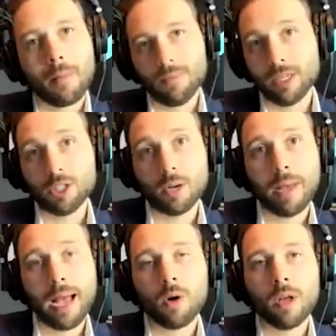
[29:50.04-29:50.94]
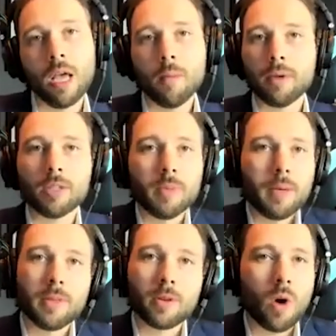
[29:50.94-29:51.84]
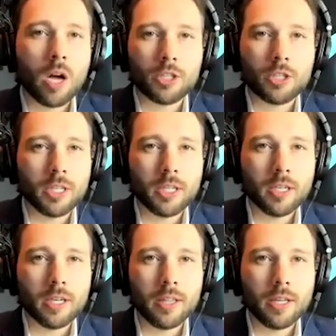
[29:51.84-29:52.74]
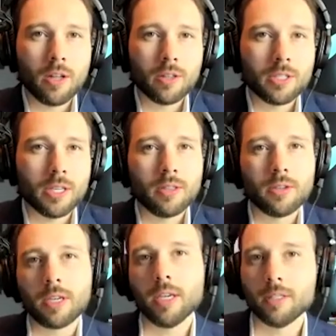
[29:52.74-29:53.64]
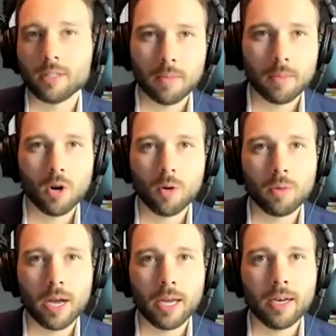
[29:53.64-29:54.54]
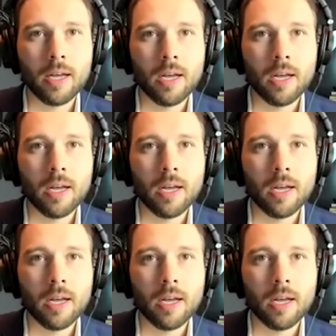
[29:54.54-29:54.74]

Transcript: jump out because maybe they're watching it and then all of a sudden their kids come home, right?